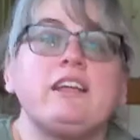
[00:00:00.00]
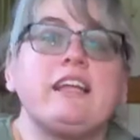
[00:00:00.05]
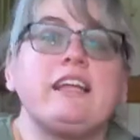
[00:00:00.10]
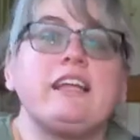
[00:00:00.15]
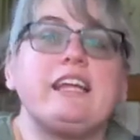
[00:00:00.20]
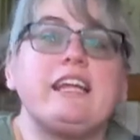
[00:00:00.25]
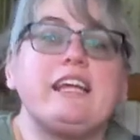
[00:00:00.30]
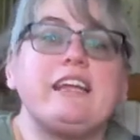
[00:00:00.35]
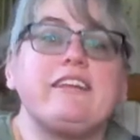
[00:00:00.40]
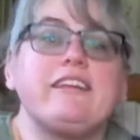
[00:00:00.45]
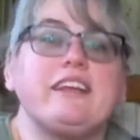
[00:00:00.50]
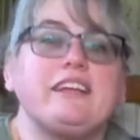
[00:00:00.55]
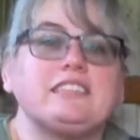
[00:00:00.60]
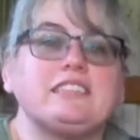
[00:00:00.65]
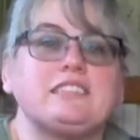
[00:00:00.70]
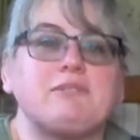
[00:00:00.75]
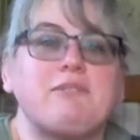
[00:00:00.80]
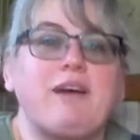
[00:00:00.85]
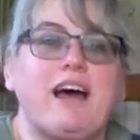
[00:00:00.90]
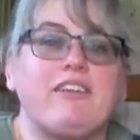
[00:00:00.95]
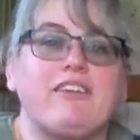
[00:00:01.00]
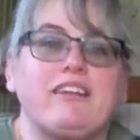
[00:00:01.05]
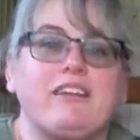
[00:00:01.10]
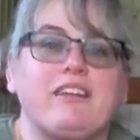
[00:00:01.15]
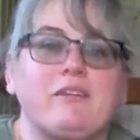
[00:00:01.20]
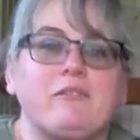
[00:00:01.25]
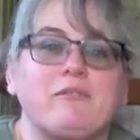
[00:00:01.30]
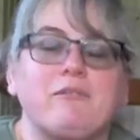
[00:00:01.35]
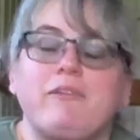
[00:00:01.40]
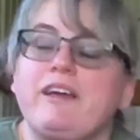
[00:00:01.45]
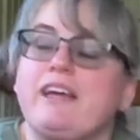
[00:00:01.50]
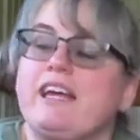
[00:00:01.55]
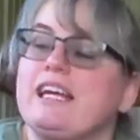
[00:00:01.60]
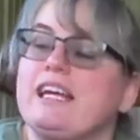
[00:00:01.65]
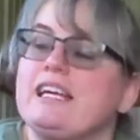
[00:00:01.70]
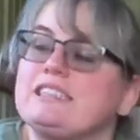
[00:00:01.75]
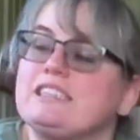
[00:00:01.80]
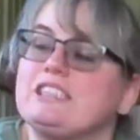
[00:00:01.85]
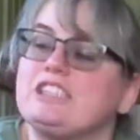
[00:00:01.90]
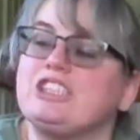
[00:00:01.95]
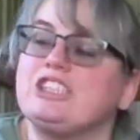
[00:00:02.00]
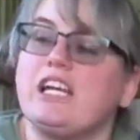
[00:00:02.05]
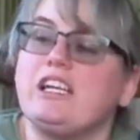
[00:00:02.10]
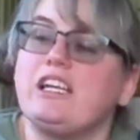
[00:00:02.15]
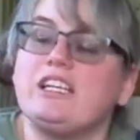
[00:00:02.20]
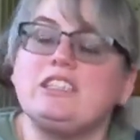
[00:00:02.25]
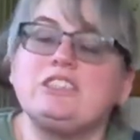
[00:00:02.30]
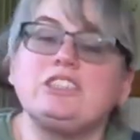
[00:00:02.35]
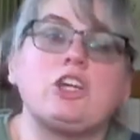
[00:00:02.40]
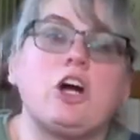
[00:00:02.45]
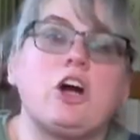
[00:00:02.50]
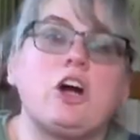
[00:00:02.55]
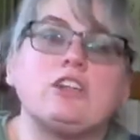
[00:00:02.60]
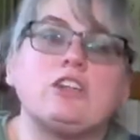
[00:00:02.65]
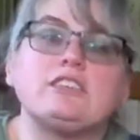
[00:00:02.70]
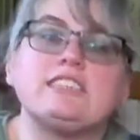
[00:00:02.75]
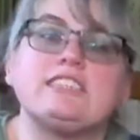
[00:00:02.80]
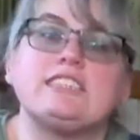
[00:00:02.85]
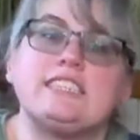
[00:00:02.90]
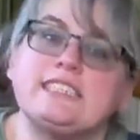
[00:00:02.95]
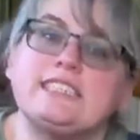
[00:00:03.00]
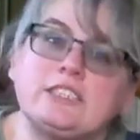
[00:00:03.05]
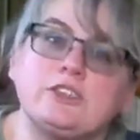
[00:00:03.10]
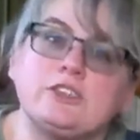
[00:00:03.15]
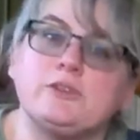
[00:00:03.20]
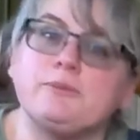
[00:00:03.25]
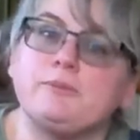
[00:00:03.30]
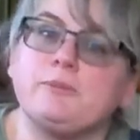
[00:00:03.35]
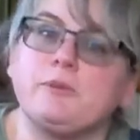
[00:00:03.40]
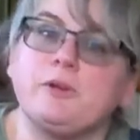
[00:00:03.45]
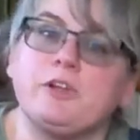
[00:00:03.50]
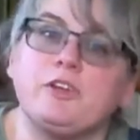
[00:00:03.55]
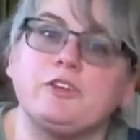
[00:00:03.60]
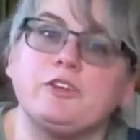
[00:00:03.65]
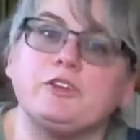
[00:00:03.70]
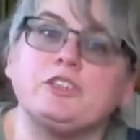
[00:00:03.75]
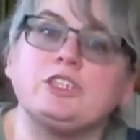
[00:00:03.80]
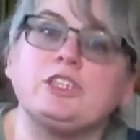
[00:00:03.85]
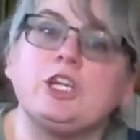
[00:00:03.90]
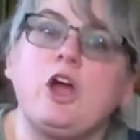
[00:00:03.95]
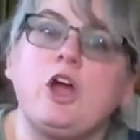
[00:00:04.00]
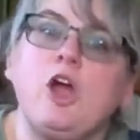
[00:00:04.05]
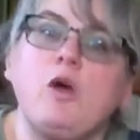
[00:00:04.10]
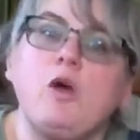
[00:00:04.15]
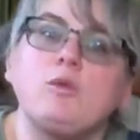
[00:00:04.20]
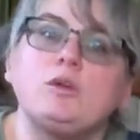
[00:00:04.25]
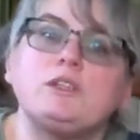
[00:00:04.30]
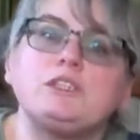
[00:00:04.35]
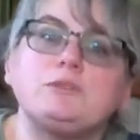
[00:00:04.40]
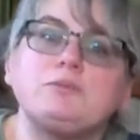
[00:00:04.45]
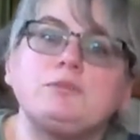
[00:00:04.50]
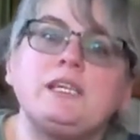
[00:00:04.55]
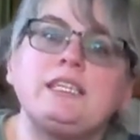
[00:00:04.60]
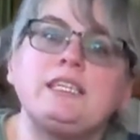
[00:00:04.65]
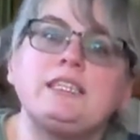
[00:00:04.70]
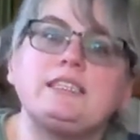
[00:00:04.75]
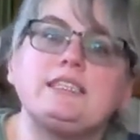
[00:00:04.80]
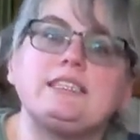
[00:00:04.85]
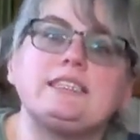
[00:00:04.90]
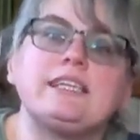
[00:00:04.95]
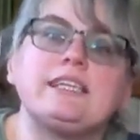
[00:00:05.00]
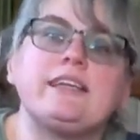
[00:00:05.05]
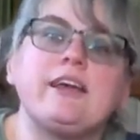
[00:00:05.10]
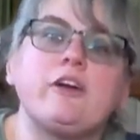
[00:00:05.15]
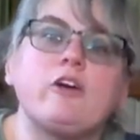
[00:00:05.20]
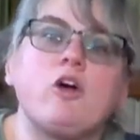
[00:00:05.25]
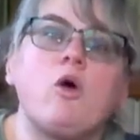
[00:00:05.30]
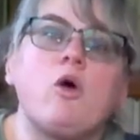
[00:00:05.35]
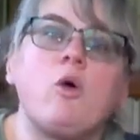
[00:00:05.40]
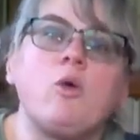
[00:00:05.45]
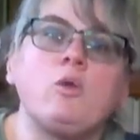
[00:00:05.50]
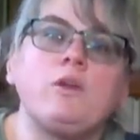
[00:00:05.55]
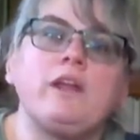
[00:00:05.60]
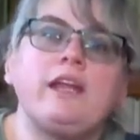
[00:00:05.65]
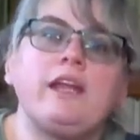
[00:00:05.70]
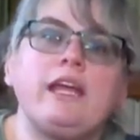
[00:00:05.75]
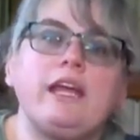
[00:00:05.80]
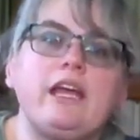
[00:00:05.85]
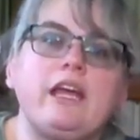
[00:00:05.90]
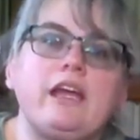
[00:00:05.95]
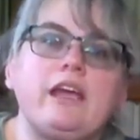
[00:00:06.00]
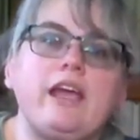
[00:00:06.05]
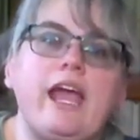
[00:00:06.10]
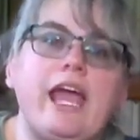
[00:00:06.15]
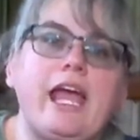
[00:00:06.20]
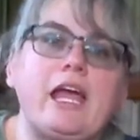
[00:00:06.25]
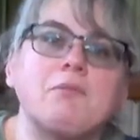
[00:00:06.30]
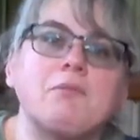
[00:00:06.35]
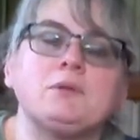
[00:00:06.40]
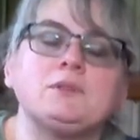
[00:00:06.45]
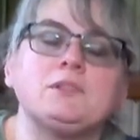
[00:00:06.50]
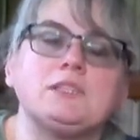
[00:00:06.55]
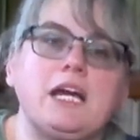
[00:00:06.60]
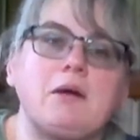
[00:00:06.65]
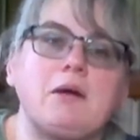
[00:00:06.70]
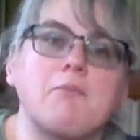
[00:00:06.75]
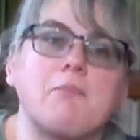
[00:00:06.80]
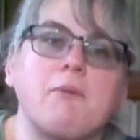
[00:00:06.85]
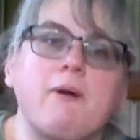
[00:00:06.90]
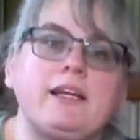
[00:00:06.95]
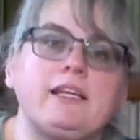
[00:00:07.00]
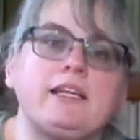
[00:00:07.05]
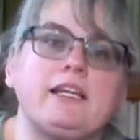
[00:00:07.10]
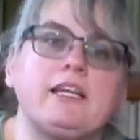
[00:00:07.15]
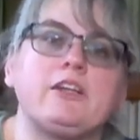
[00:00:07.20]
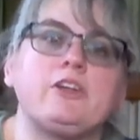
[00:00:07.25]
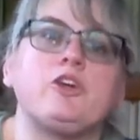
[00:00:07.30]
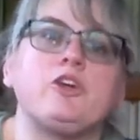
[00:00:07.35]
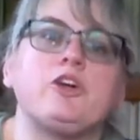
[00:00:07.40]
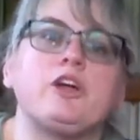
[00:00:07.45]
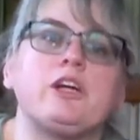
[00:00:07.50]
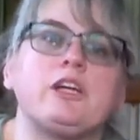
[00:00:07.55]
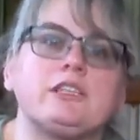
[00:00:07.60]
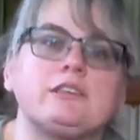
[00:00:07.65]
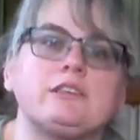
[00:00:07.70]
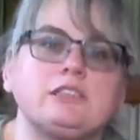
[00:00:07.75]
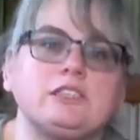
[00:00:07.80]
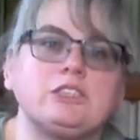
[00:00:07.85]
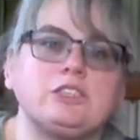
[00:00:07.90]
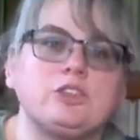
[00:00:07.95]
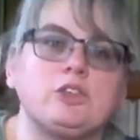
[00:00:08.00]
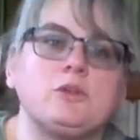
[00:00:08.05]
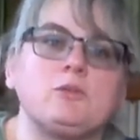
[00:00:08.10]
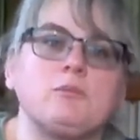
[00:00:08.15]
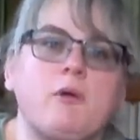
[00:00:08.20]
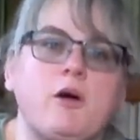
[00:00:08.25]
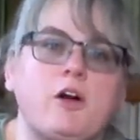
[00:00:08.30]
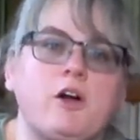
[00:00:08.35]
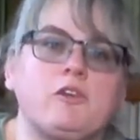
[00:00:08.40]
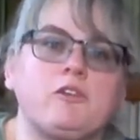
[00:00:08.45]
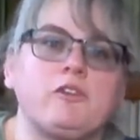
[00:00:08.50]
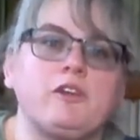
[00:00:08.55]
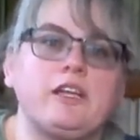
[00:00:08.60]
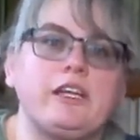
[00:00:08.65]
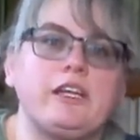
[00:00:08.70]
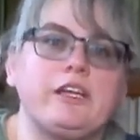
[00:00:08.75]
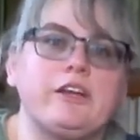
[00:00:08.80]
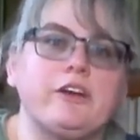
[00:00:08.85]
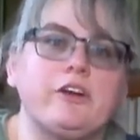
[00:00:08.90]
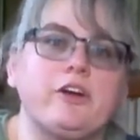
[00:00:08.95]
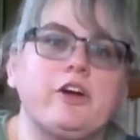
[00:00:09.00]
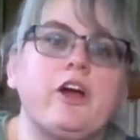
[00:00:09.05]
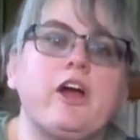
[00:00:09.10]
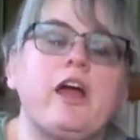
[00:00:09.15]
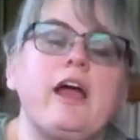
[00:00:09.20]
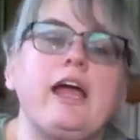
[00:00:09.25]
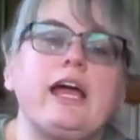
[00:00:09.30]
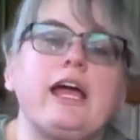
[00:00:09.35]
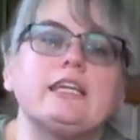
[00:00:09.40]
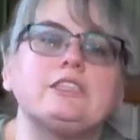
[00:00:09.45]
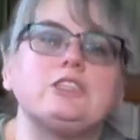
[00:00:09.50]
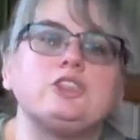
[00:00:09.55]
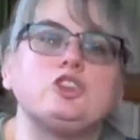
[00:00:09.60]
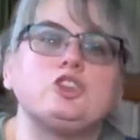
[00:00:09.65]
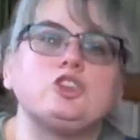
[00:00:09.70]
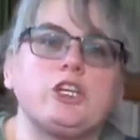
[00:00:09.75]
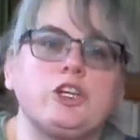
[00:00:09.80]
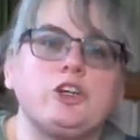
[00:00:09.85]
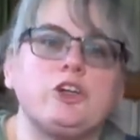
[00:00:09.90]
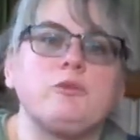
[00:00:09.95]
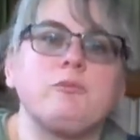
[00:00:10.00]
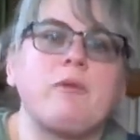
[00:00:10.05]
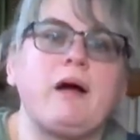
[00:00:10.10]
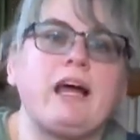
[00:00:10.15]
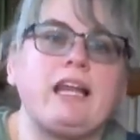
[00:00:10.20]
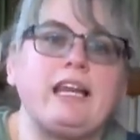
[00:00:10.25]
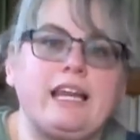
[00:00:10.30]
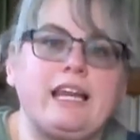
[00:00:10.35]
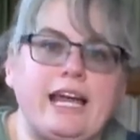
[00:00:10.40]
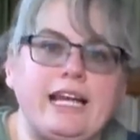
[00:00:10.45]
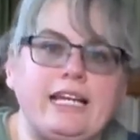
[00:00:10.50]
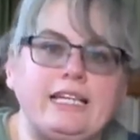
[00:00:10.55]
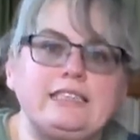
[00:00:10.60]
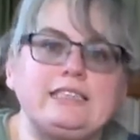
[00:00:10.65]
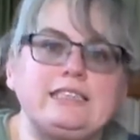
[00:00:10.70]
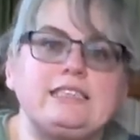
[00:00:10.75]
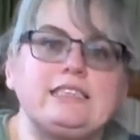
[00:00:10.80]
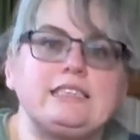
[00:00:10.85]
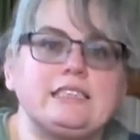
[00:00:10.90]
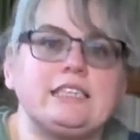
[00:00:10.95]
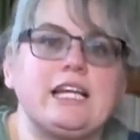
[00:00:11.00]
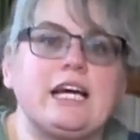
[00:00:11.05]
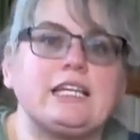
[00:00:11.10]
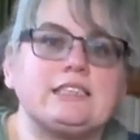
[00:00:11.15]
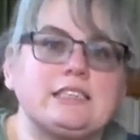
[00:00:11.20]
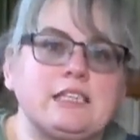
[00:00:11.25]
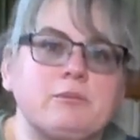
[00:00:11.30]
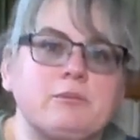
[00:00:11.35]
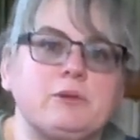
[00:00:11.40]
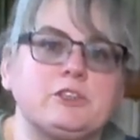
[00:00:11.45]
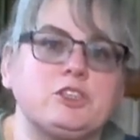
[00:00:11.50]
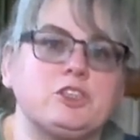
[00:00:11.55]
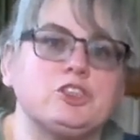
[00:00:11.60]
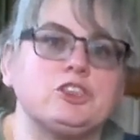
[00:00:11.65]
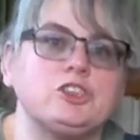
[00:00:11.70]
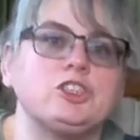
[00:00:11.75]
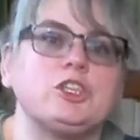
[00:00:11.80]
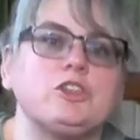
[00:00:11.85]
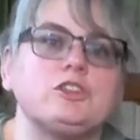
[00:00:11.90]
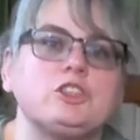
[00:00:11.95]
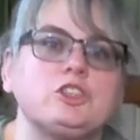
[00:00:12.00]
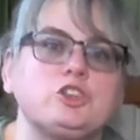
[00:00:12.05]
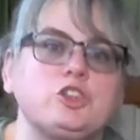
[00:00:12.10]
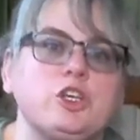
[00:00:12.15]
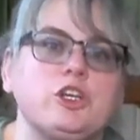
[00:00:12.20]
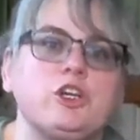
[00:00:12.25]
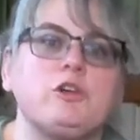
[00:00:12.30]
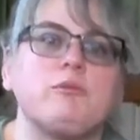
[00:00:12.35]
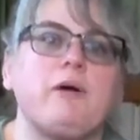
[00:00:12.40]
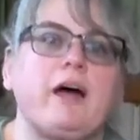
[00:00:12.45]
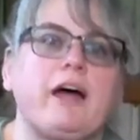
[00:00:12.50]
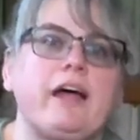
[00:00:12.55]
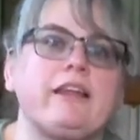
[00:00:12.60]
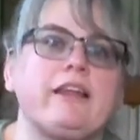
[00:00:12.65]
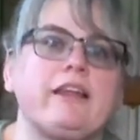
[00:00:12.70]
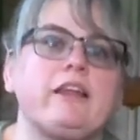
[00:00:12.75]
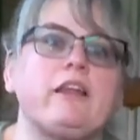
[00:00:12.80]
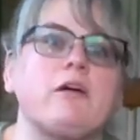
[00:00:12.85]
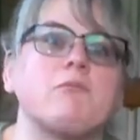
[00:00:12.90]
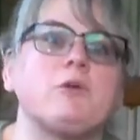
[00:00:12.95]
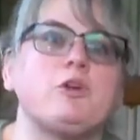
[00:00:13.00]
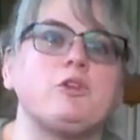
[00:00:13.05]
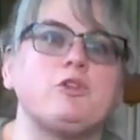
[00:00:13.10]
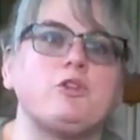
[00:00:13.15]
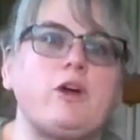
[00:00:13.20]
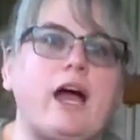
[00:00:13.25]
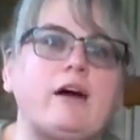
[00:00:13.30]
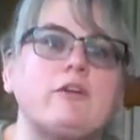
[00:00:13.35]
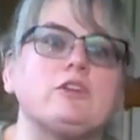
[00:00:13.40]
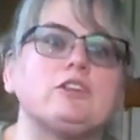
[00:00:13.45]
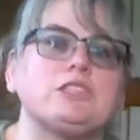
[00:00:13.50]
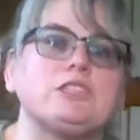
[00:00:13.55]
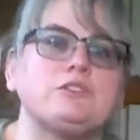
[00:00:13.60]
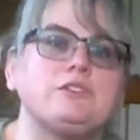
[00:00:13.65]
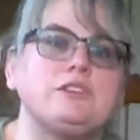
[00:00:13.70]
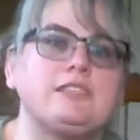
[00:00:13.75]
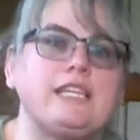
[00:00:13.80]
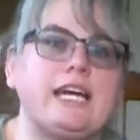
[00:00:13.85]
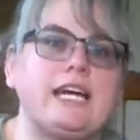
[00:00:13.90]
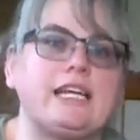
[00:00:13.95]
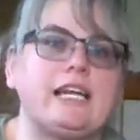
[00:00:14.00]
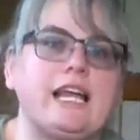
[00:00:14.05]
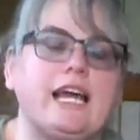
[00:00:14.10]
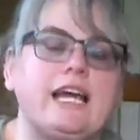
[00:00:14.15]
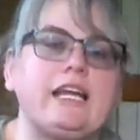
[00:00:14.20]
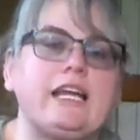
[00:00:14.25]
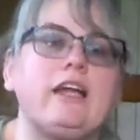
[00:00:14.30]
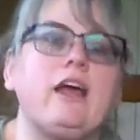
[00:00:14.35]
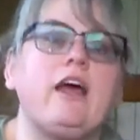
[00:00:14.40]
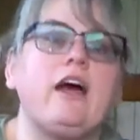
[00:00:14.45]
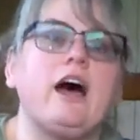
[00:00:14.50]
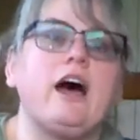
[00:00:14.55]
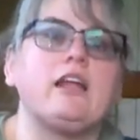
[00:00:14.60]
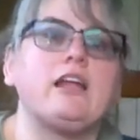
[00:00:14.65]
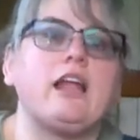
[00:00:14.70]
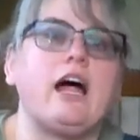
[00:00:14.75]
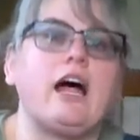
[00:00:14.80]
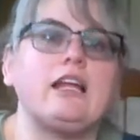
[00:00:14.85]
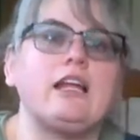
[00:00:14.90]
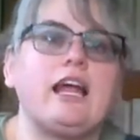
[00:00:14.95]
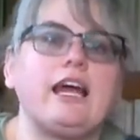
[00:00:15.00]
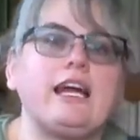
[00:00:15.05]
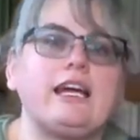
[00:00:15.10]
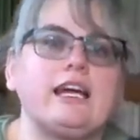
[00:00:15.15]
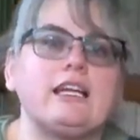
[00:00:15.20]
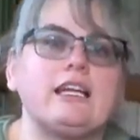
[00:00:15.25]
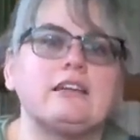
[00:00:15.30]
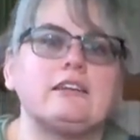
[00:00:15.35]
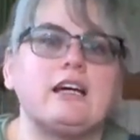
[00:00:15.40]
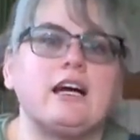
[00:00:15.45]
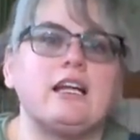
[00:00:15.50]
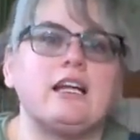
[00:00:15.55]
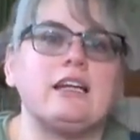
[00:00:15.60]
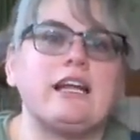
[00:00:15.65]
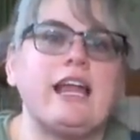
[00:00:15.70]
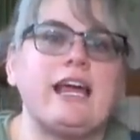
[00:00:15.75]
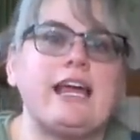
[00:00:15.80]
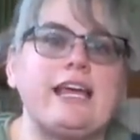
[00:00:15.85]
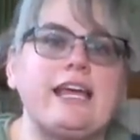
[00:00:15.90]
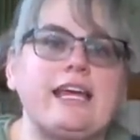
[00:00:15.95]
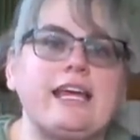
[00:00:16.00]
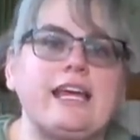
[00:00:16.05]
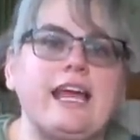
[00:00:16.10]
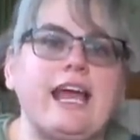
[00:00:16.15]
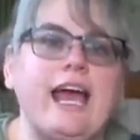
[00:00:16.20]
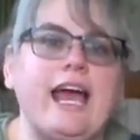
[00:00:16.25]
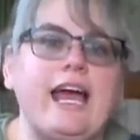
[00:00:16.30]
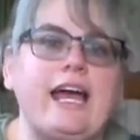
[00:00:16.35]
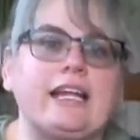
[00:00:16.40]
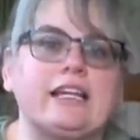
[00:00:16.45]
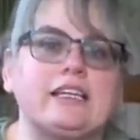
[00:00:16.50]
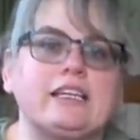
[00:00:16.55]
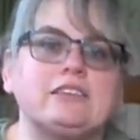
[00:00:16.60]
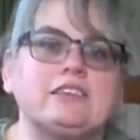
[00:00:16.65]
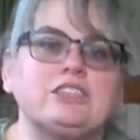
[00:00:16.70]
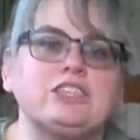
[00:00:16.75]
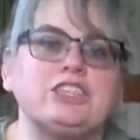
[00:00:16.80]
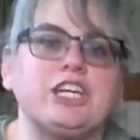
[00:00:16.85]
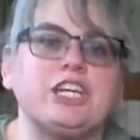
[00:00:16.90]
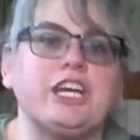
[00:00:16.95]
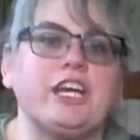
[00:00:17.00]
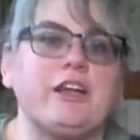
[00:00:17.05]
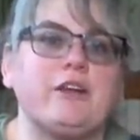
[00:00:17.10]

One of the neat things about them is Shetlands are seasonal breeders, which means they're only able to get pregnant during a certain part of the year. It's triggered by light, not temperature, so it's triggered by the number of hours of daylight, a lot like a, a laying hen and a